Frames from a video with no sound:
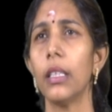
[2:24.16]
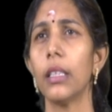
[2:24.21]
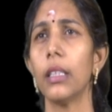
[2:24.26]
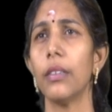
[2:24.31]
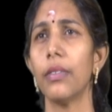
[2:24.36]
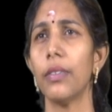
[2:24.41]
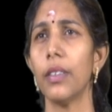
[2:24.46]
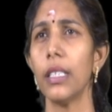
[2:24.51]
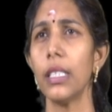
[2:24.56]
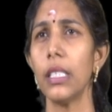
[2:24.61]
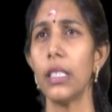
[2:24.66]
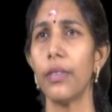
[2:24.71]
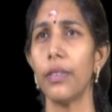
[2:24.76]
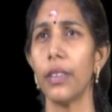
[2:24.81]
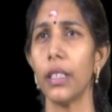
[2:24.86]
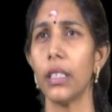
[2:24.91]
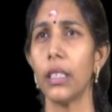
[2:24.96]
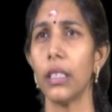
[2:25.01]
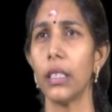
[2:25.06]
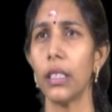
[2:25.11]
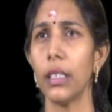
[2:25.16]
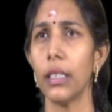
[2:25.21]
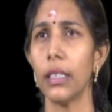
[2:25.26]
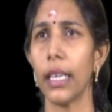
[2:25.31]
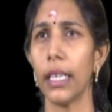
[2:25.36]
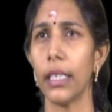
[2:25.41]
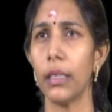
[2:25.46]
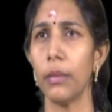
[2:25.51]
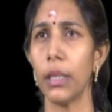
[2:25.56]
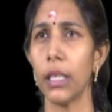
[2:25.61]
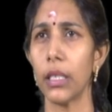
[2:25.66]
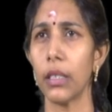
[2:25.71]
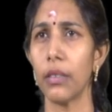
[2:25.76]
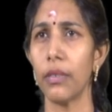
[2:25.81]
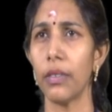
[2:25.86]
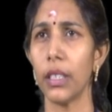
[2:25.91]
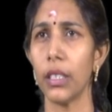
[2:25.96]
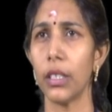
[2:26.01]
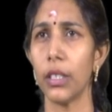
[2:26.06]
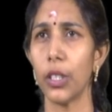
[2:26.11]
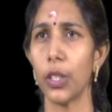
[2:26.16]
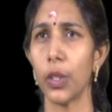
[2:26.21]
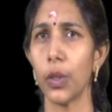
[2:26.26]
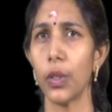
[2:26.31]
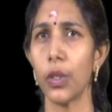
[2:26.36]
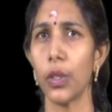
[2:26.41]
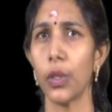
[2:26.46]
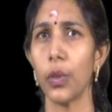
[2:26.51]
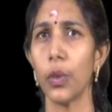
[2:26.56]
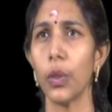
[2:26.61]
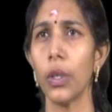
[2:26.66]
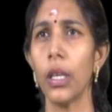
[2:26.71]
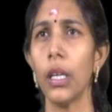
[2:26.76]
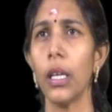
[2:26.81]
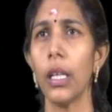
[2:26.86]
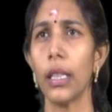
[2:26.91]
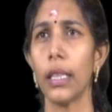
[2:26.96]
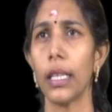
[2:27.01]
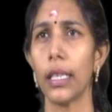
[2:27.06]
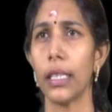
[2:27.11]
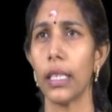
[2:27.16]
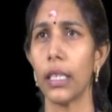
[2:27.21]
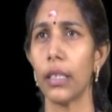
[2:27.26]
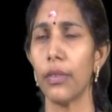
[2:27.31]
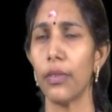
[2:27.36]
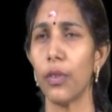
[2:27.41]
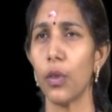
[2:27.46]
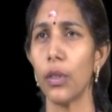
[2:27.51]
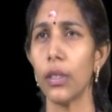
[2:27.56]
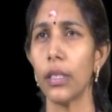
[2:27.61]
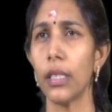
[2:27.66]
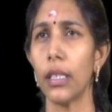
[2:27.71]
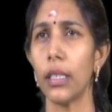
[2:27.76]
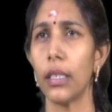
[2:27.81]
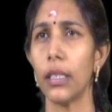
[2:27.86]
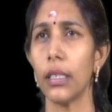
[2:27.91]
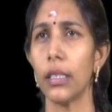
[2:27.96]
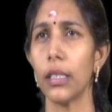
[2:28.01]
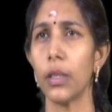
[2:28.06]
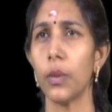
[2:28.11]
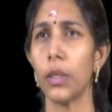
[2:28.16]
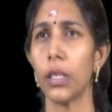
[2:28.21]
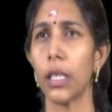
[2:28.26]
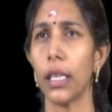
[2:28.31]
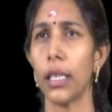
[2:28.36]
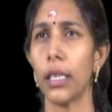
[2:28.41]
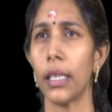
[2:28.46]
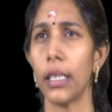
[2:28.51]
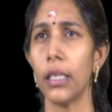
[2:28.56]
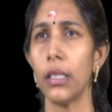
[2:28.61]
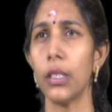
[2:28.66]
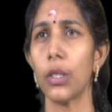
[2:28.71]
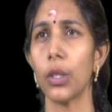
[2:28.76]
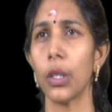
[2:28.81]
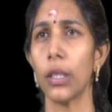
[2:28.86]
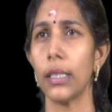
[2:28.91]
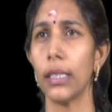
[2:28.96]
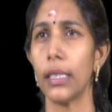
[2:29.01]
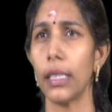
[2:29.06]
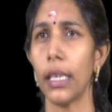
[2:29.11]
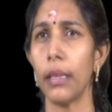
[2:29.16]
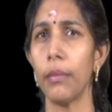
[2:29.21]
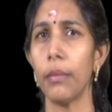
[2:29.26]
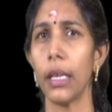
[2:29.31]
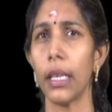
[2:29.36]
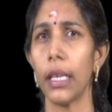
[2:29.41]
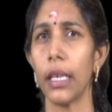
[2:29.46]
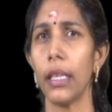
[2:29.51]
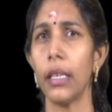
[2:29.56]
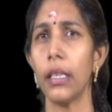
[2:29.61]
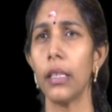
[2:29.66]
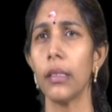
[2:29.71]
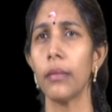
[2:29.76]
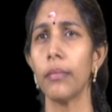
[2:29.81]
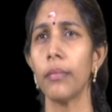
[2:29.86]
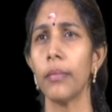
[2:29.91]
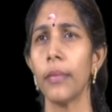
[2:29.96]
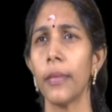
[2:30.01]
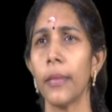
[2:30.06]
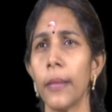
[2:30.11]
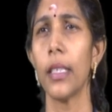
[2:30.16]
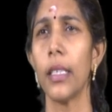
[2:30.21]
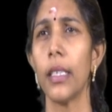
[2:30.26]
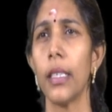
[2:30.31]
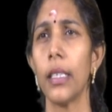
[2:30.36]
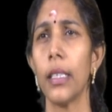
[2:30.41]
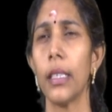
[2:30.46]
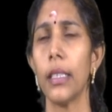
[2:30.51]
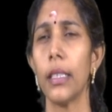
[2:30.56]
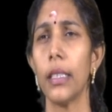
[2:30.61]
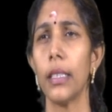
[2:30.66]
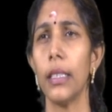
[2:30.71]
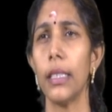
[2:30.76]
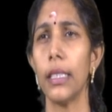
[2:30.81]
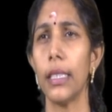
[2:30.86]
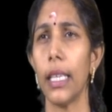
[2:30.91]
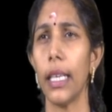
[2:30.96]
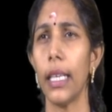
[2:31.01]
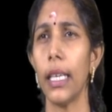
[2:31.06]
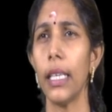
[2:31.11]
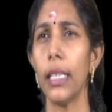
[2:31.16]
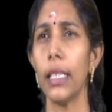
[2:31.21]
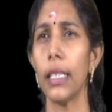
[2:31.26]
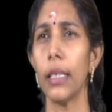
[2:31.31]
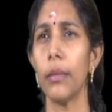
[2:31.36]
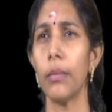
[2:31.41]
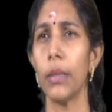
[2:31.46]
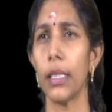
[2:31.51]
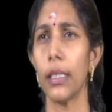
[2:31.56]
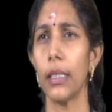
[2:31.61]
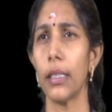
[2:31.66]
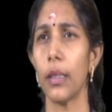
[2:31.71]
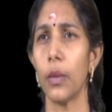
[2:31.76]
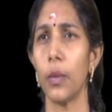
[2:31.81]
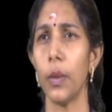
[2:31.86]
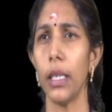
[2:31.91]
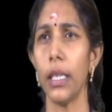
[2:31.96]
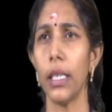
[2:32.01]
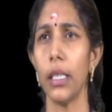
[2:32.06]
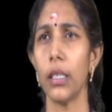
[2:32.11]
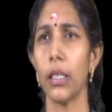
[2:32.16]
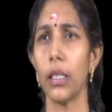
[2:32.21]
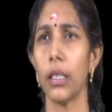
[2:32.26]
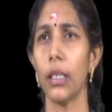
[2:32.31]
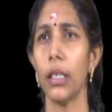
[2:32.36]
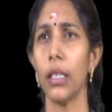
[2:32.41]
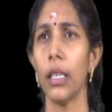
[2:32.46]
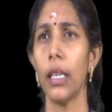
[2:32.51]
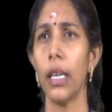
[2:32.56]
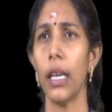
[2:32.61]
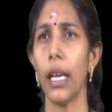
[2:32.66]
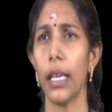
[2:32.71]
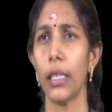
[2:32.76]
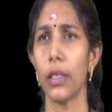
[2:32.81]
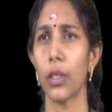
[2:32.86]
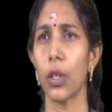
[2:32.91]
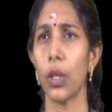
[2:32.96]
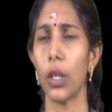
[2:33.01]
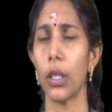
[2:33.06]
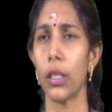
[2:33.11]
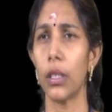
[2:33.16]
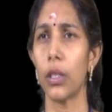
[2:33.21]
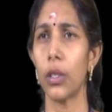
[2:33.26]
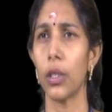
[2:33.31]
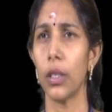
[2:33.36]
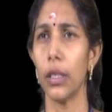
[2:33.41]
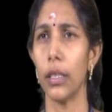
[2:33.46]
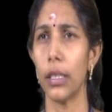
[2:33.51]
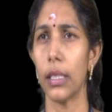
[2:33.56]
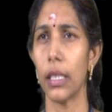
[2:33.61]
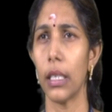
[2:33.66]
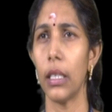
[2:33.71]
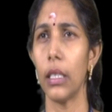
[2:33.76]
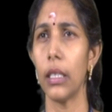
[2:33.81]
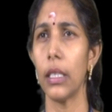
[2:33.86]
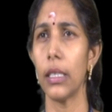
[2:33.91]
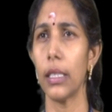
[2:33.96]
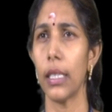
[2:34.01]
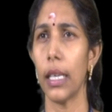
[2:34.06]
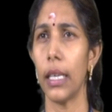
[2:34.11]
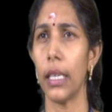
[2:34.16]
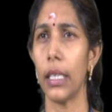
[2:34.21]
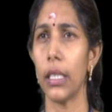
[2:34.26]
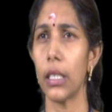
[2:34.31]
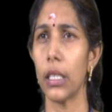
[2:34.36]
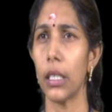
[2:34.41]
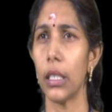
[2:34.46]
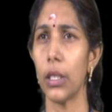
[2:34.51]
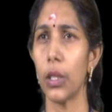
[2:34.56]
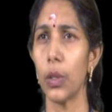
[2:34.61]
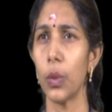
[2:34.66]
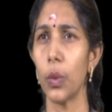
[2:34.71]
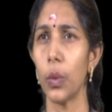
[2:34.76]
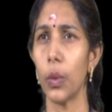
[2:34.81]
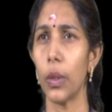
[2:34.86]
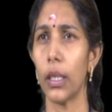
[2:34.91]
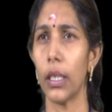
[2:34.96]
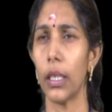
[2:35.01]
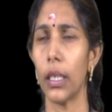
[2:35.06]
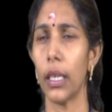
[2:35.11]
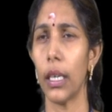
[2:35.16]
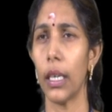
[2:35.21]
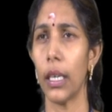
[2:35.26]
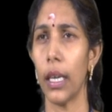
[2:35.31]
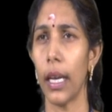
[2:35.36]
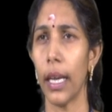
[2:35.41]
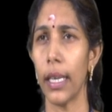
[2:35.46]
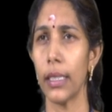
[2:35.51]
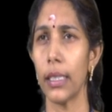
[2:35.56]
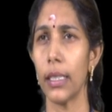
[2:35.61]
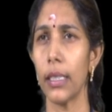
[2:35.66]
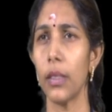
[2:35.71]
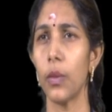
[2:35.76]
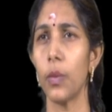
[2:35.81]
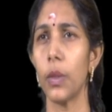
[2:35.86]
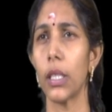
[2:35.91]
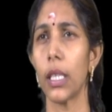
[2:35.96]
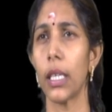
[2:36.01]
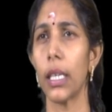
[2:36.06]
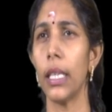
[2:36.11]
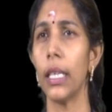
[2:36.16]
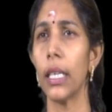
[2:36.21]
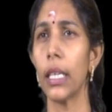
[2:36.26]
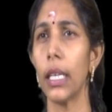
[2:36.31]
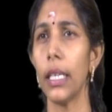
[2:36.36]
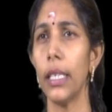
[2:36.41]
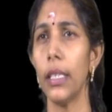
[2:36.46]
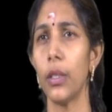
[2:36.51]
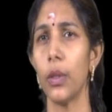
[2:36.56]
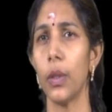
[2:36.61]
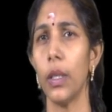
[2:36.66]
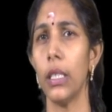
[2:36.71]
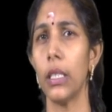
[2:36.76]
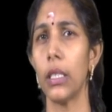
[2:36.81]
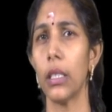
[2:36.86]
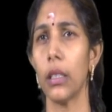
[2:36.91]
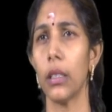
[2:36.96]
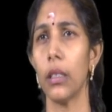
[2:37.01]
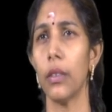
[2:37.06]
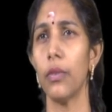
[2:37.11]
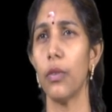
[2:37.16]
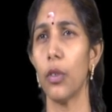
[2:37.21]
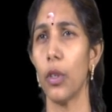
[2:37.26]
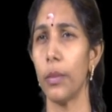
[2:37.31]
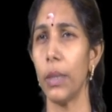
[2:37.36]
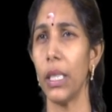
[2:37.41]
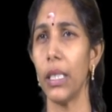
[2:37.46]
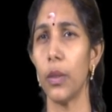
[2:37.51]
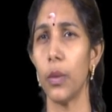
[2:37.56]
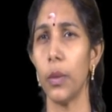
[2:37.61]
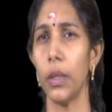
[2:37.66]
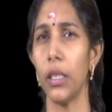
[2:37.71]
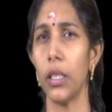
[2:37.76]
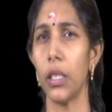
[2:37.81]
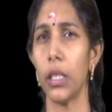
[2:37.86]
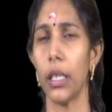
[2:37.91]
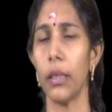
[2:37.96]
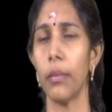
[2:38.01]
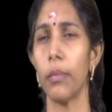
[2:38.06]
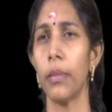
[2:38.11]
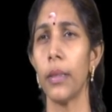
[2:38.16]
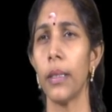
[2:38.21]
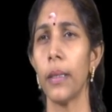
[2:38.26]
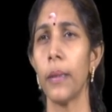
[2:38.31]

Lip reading: The first figure, the animated figure, shows you that there are 4 cylinders which are arranged on the same line. The second type, that is a V engine, has got cylinders arranged in 2 axes which are inclined to each other, forming a V shape.